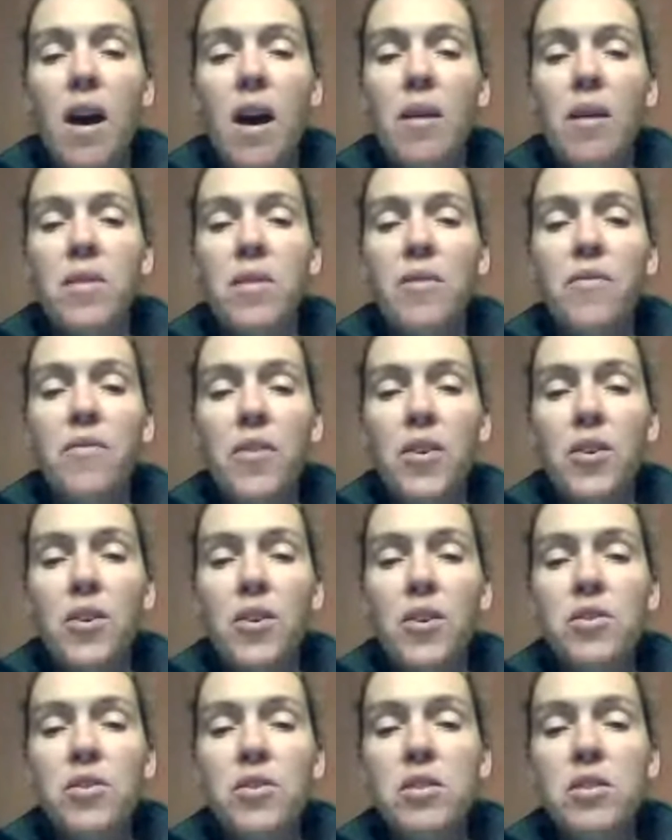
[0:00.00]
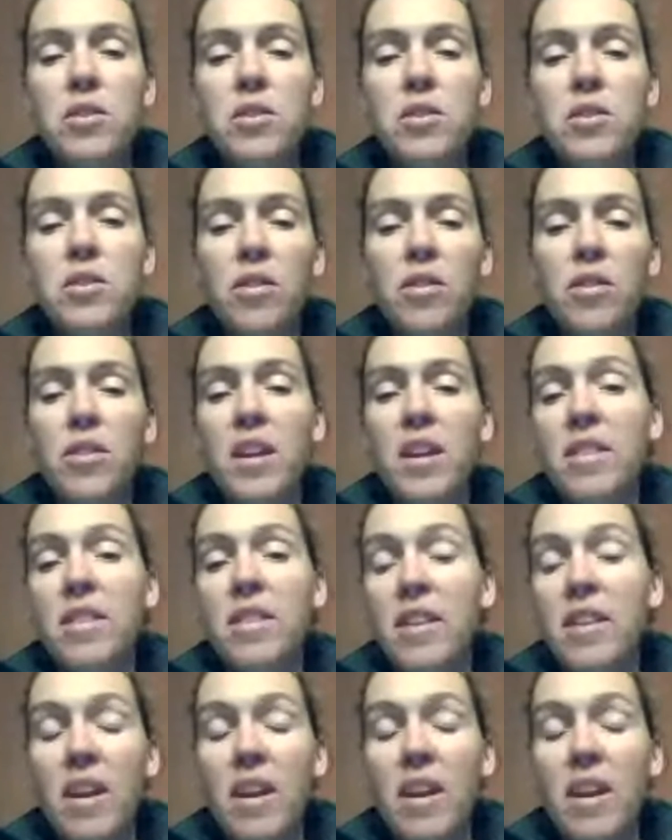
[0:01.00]
The first thing
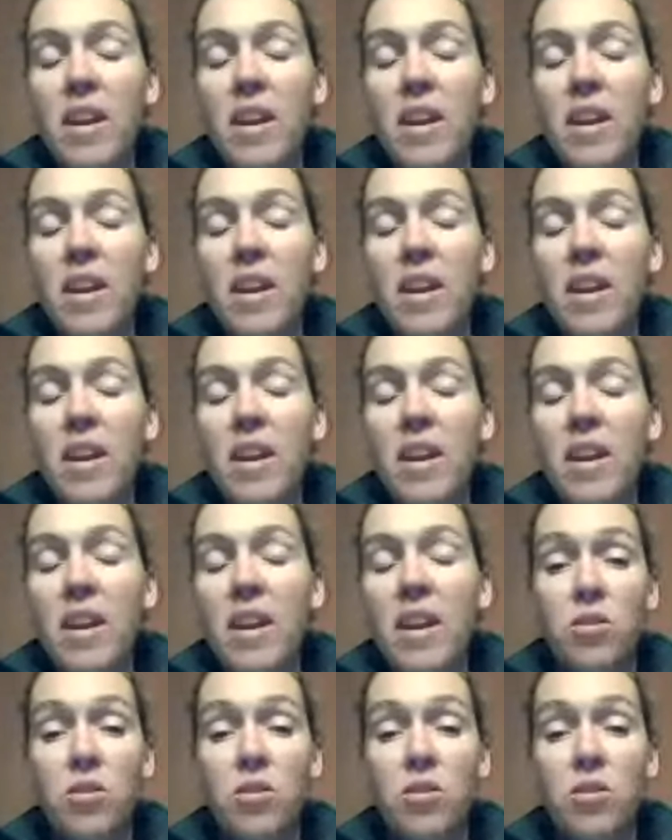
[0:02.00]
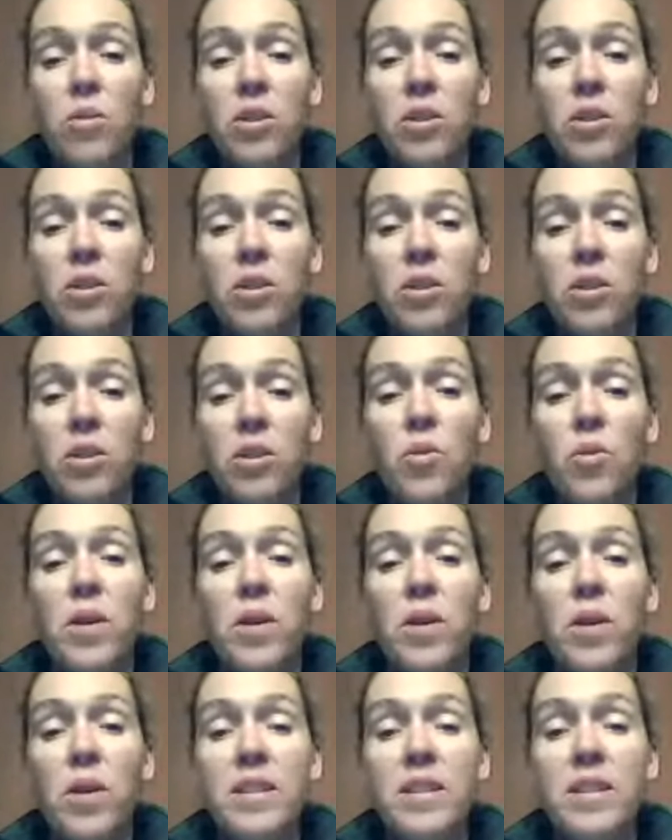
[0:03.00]
that I was introduced to oils for
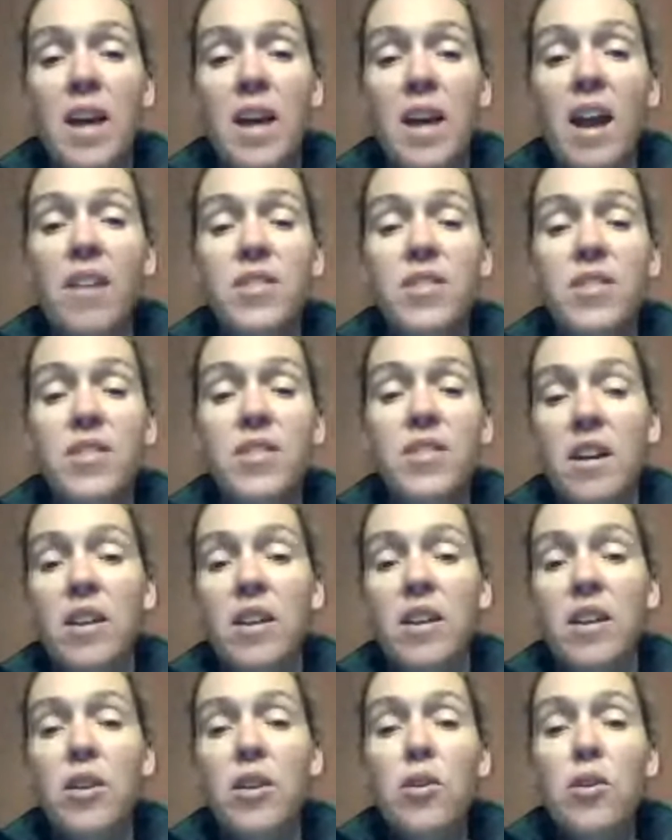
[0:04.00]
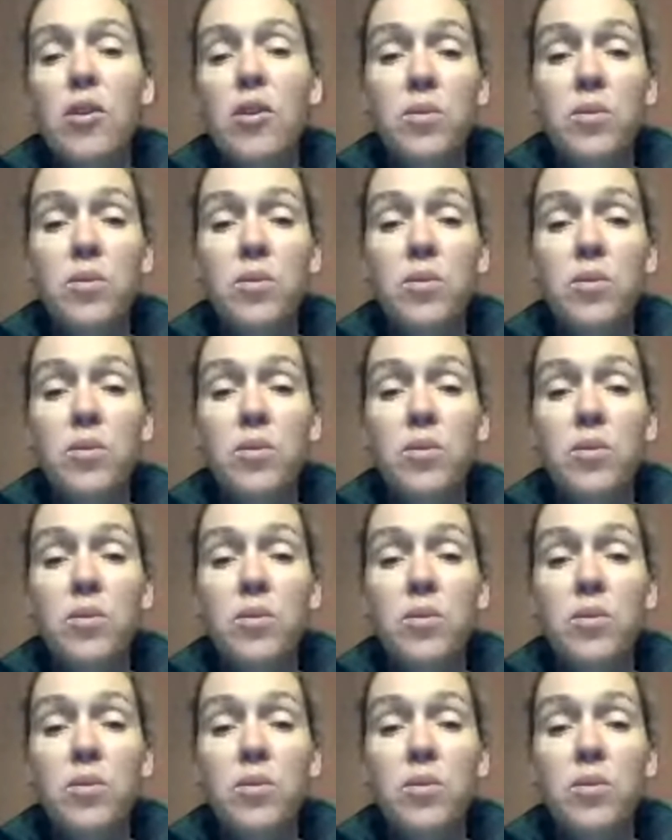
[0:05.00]
was I have a son